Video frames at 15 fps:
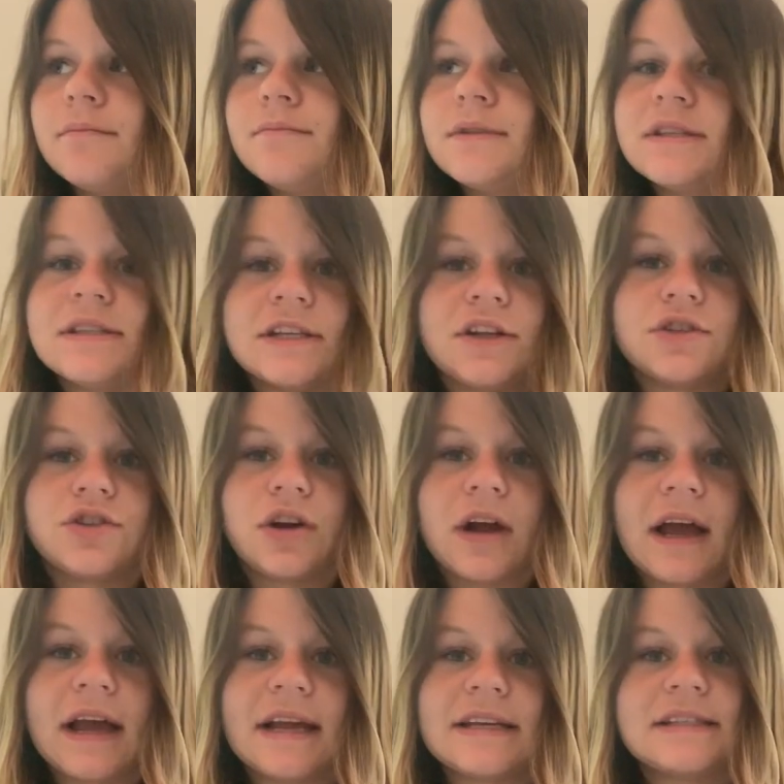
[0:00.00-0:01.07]
still
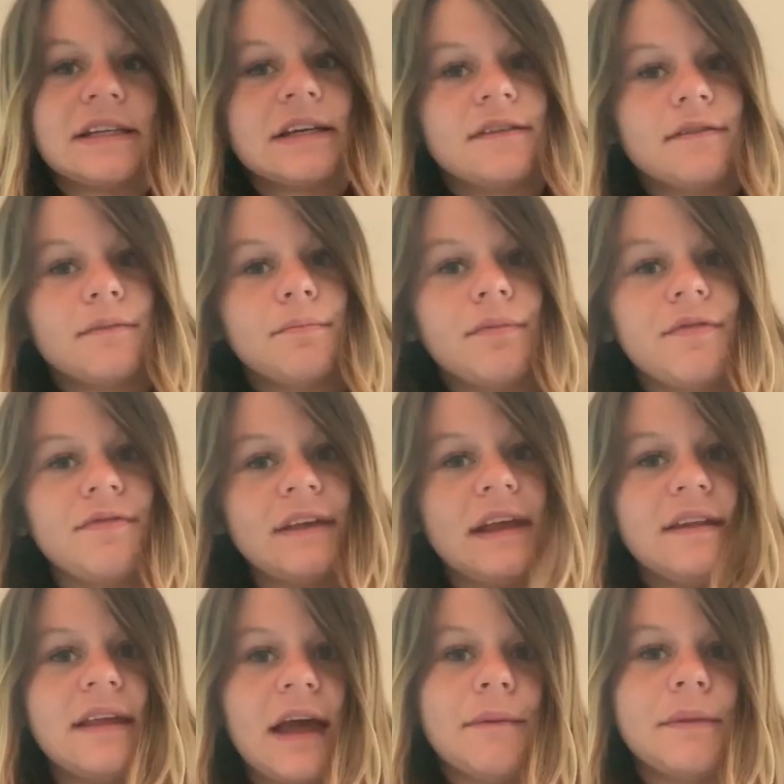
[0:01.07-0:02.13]
trying to
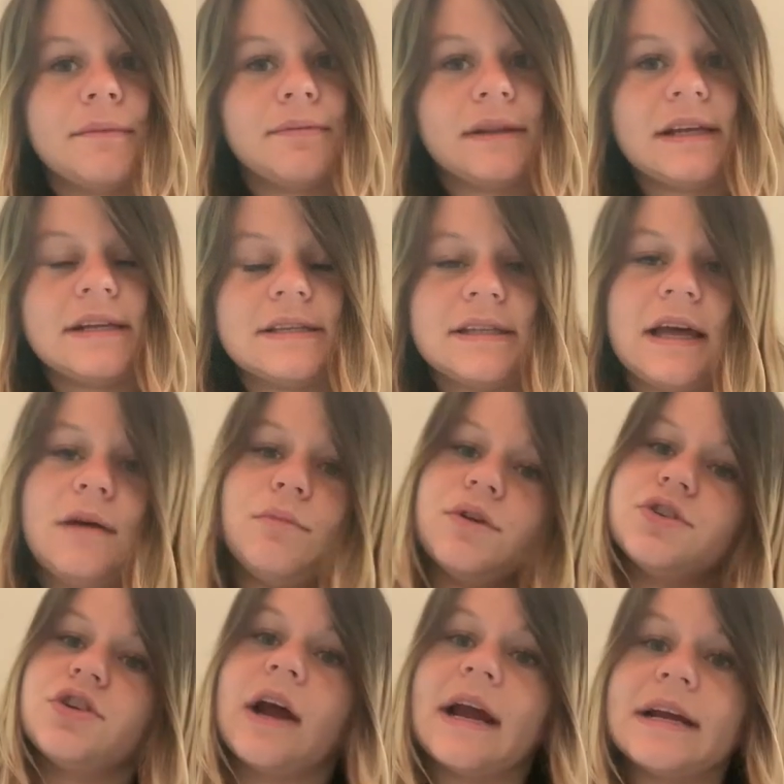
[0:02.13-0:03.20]
feed them and please them while
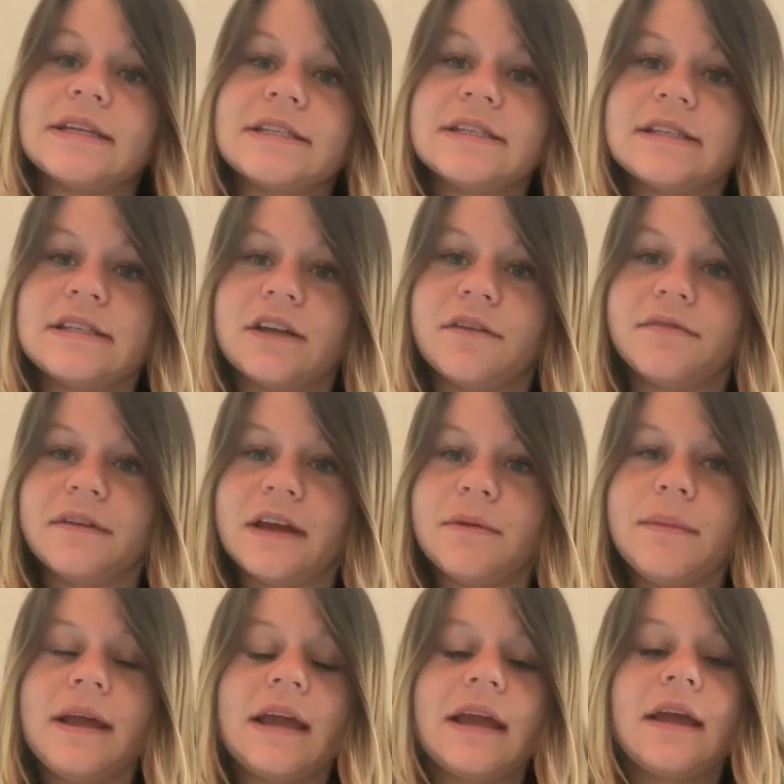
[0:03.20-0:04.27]
trying to still feed
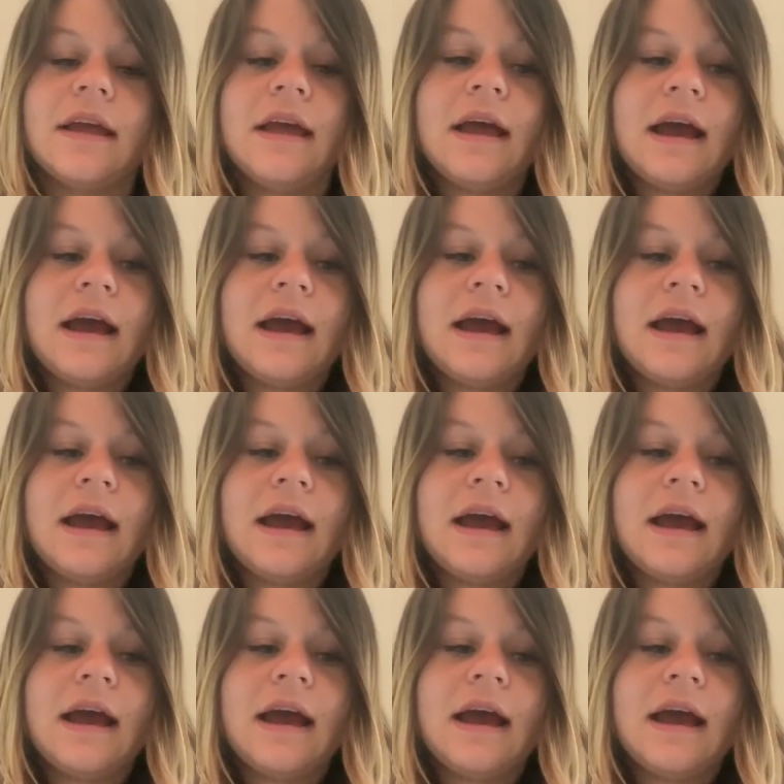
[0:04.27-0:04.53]
me.